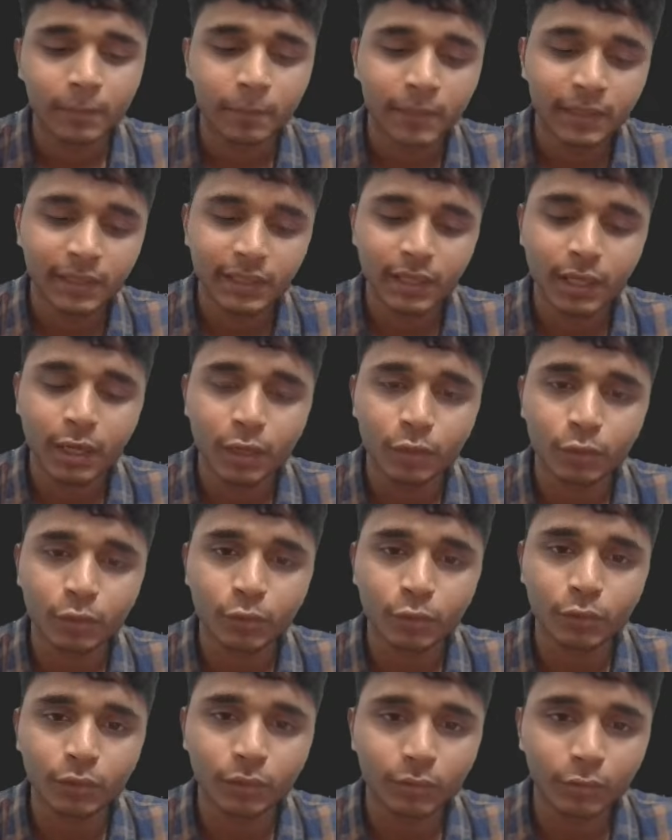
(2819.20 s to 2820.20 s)
But the
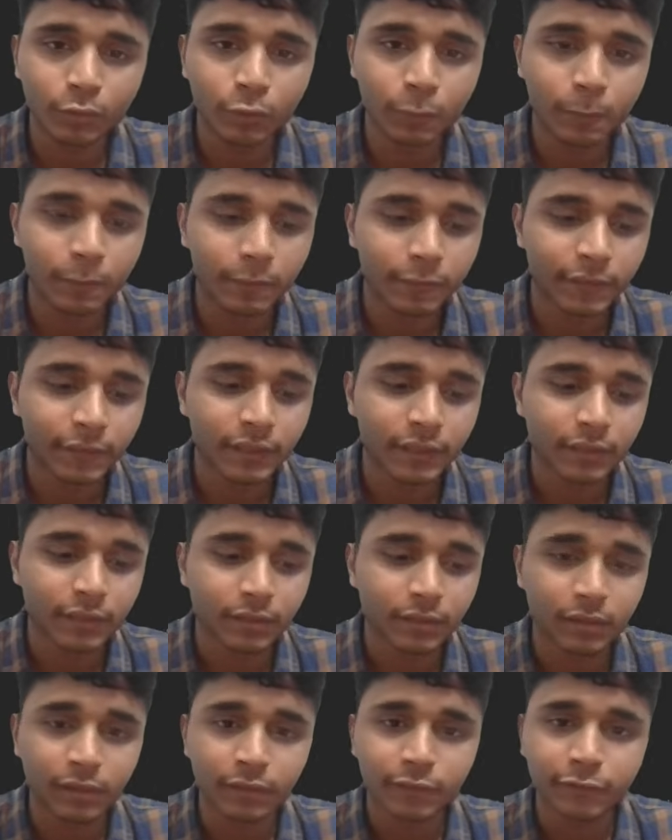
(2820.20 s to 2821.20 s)
auto loop will
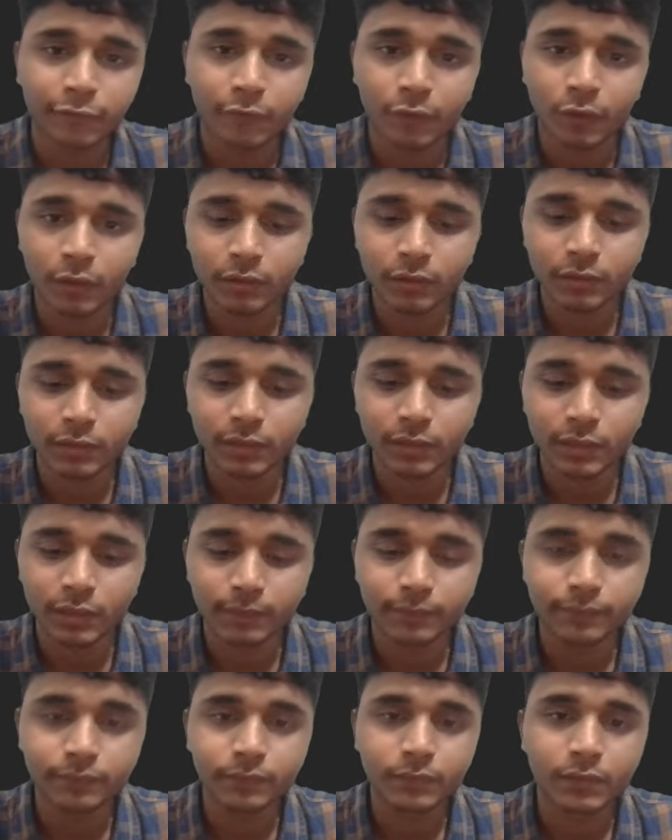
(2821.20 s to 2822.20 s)
run for
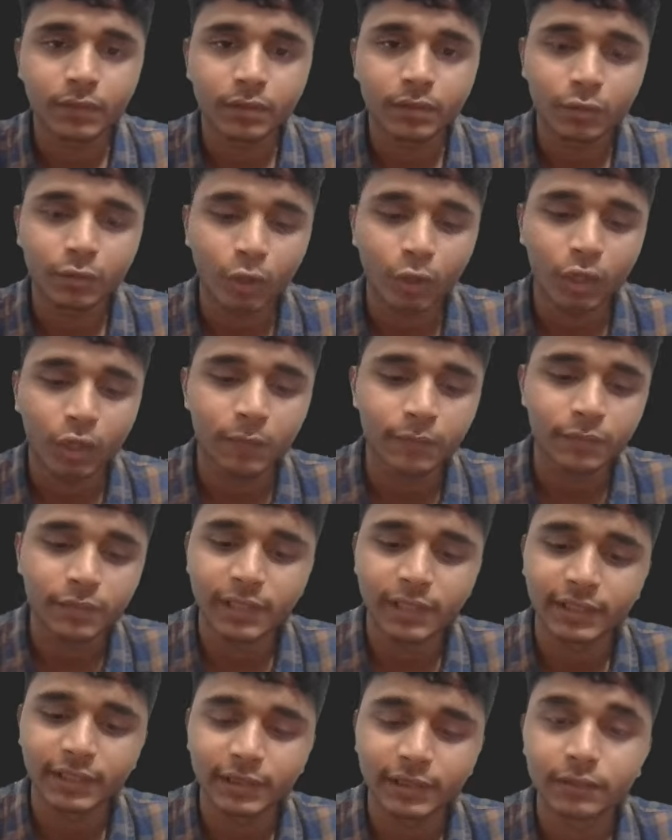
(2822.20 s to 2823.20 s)
the
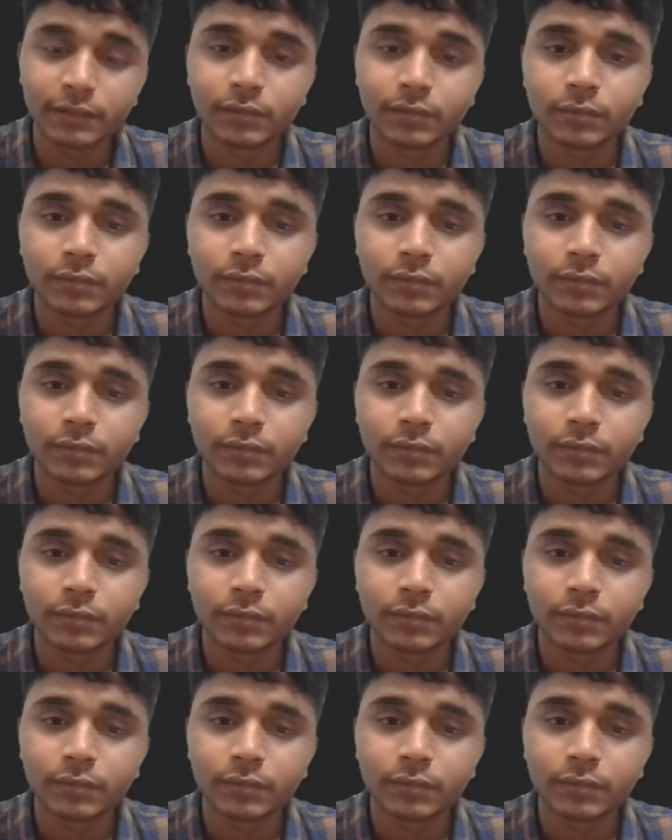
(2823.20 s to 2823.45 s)
columns, I think.